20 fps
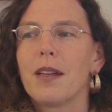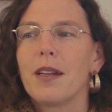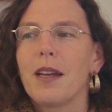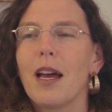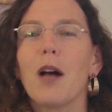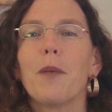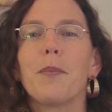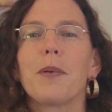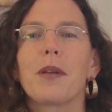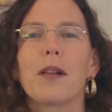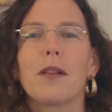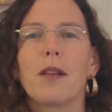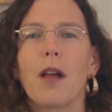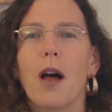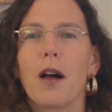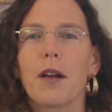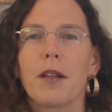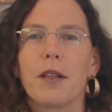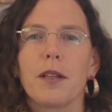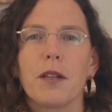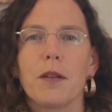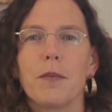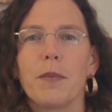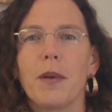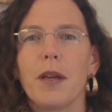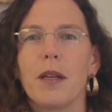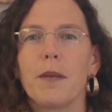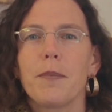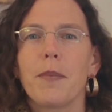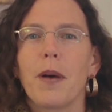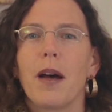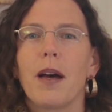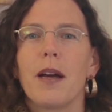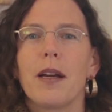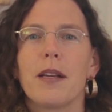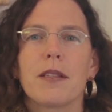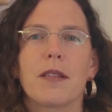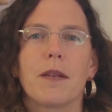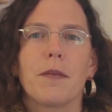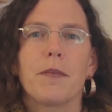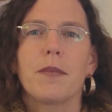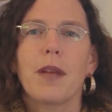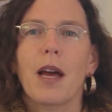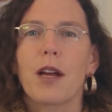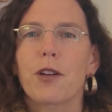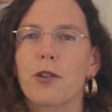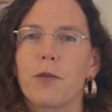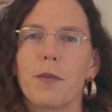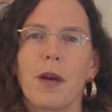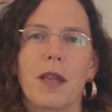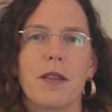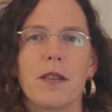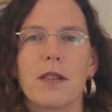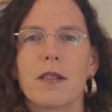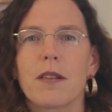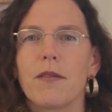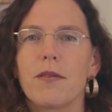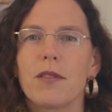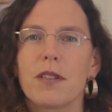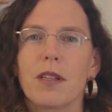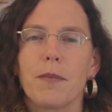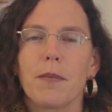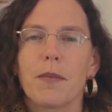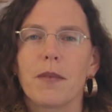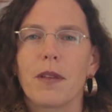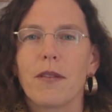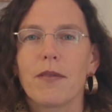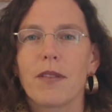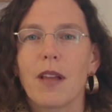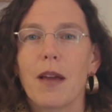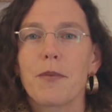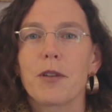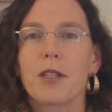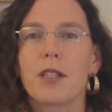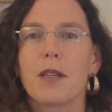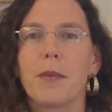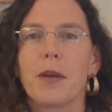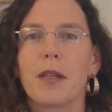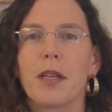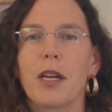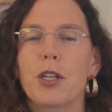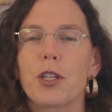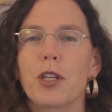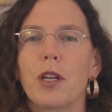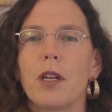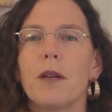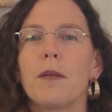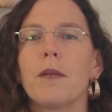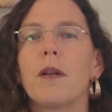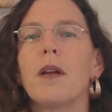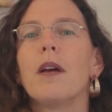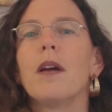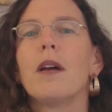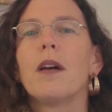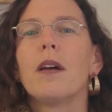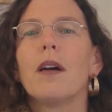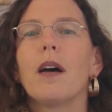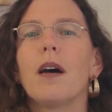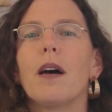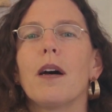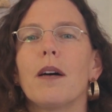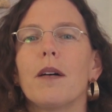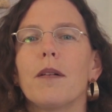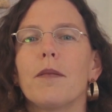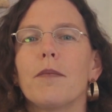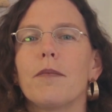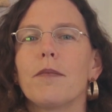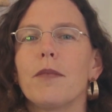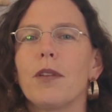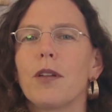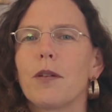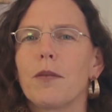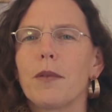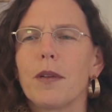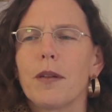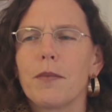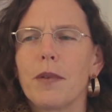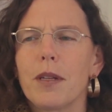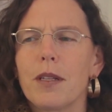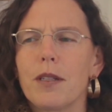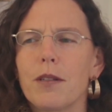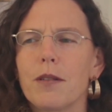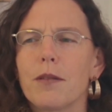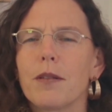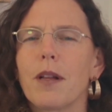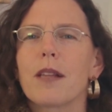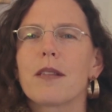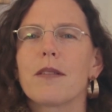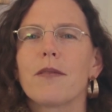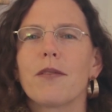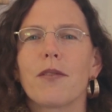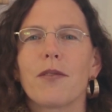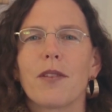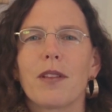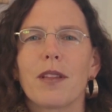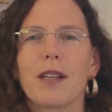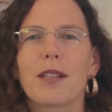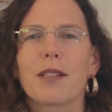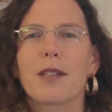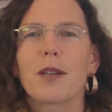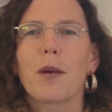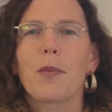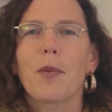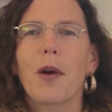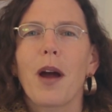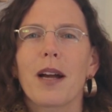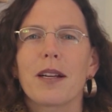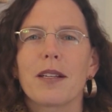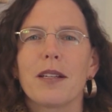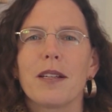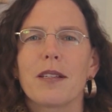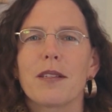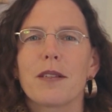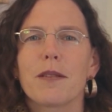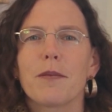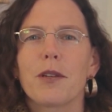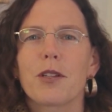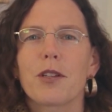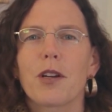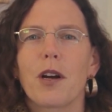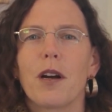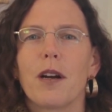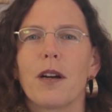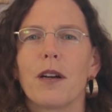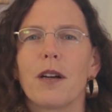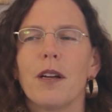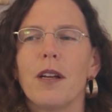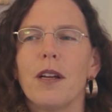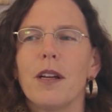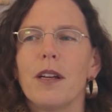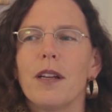help it along a little bit by some natural methods of labor stimulation. We do lots of different things in our practice, which are